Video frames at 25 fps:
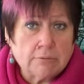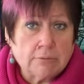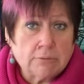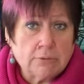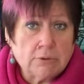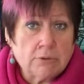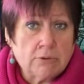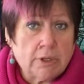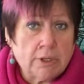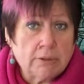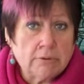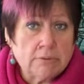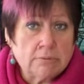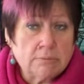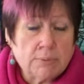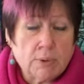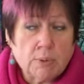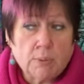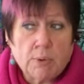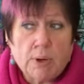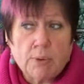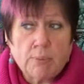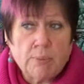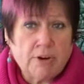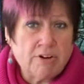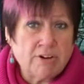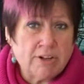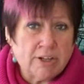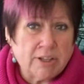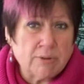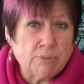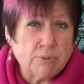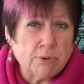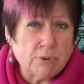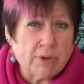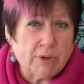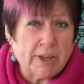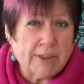All right, but one way or another,
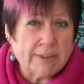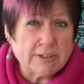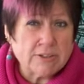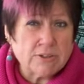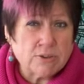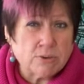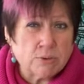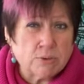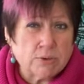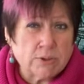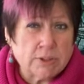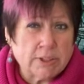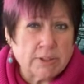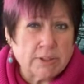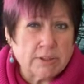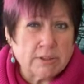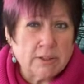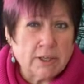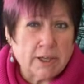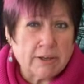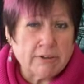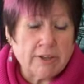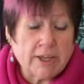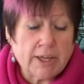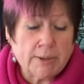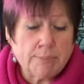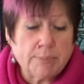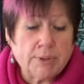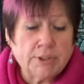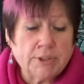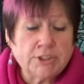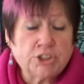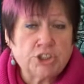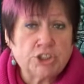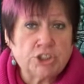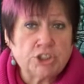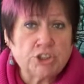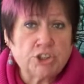we'll get that sorted. Okay, but
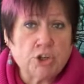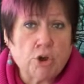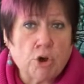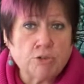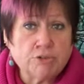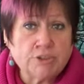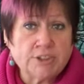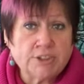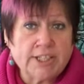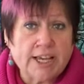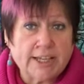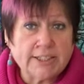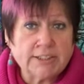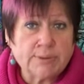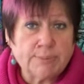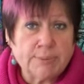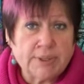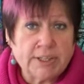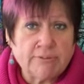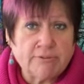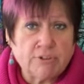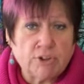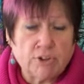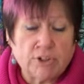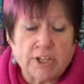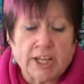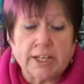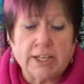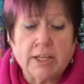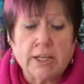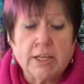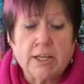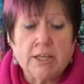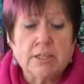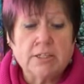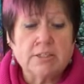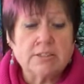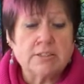just contact me if you need.
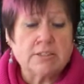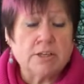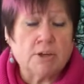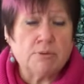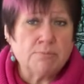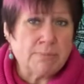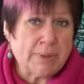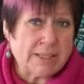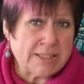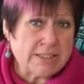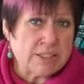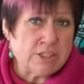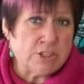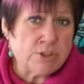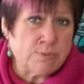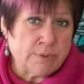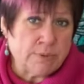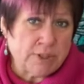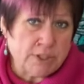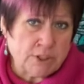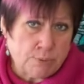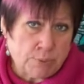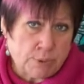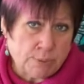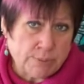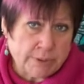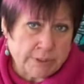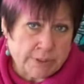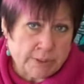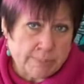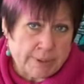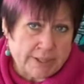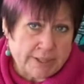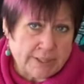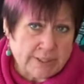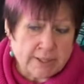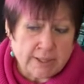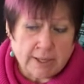So message me is probably the
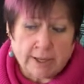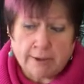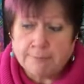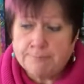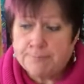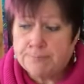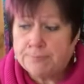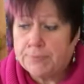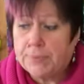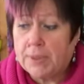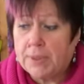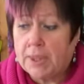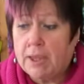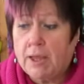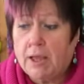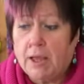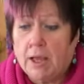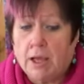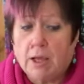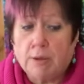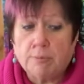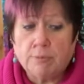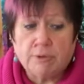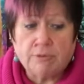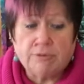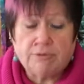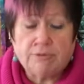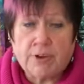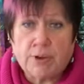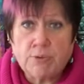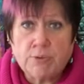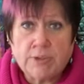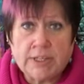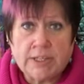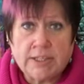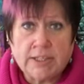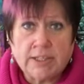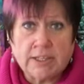best thing.
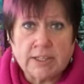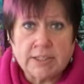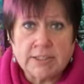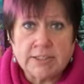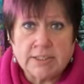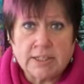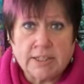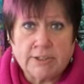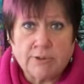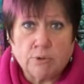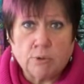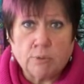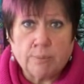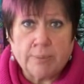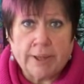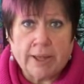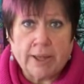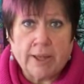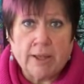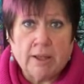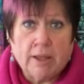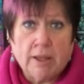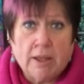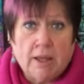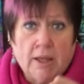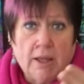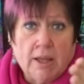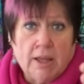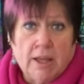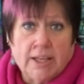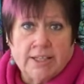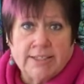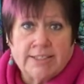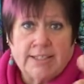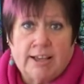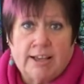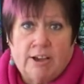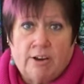Phoning is a little bit,
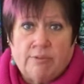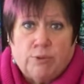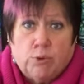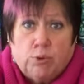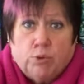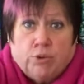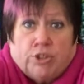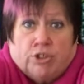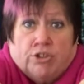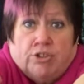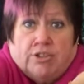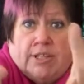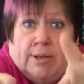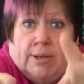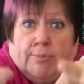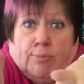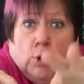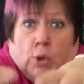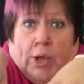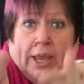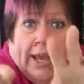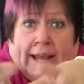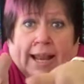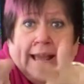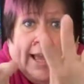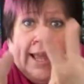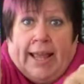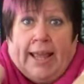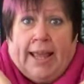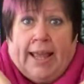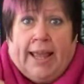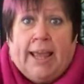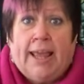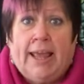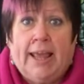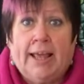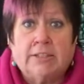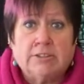it's out of order because I'm looking at it
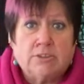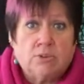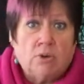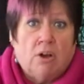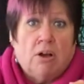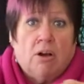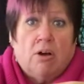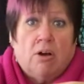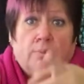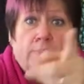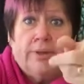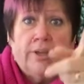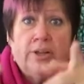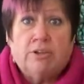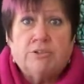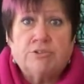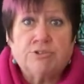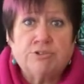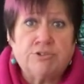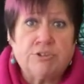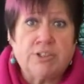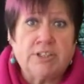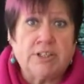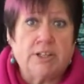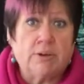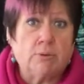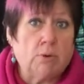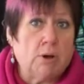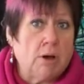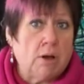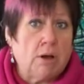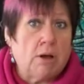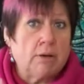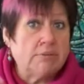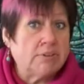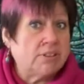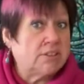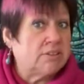here, so I can't be answering it.
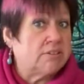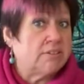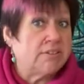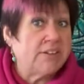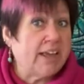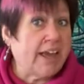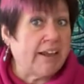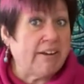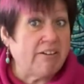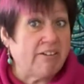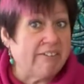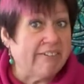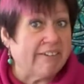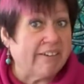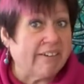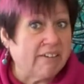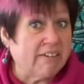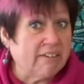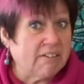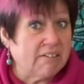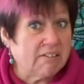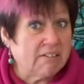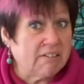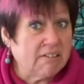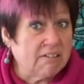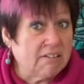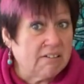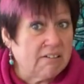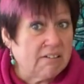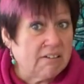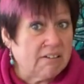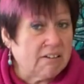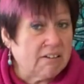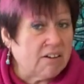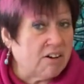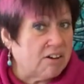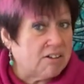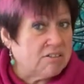Well, can I?
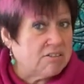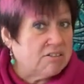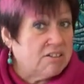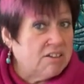Can't.